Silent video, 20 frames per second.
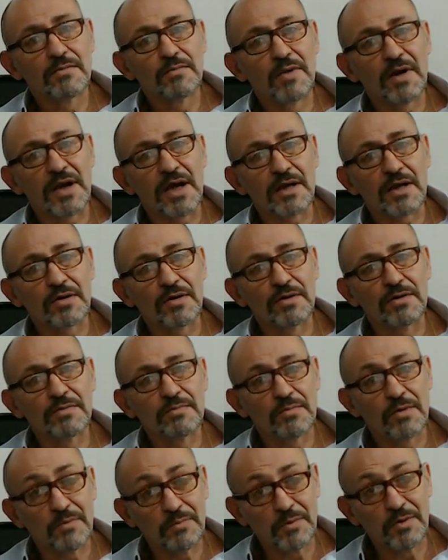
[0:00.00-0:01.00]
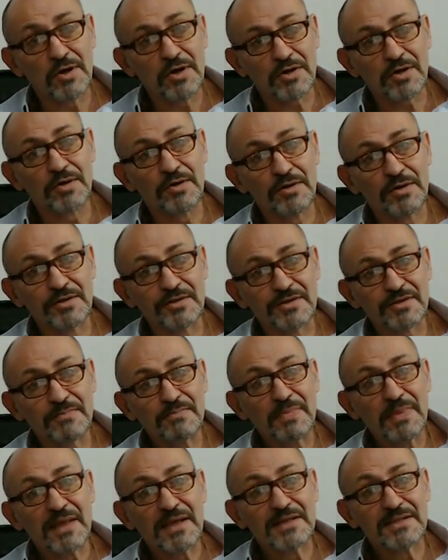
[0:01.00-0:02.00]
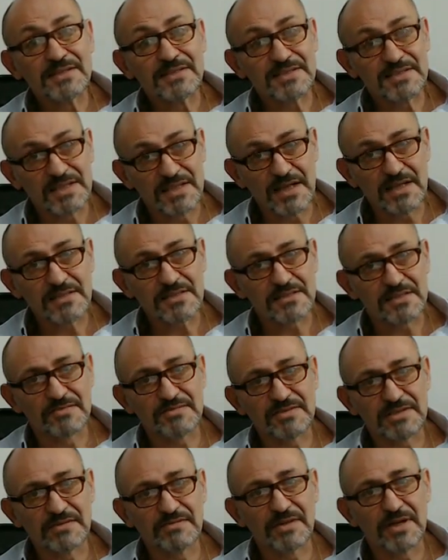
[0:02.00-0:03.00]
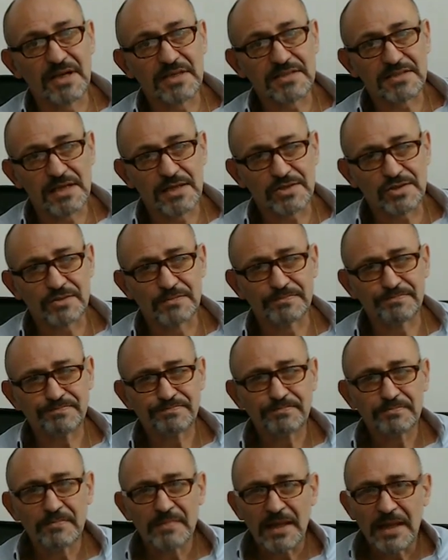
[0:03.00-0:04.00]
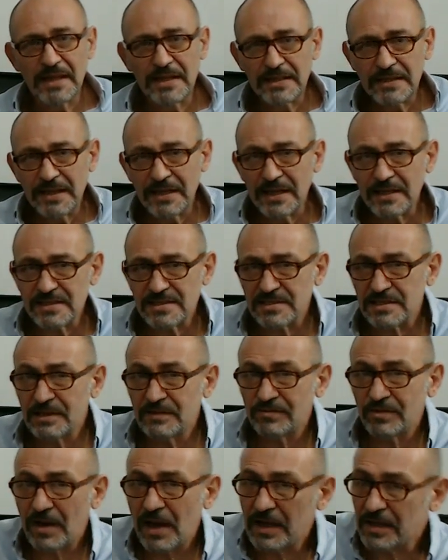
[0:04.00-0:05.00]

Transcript: what were called diseases of civilization. Now let's see if you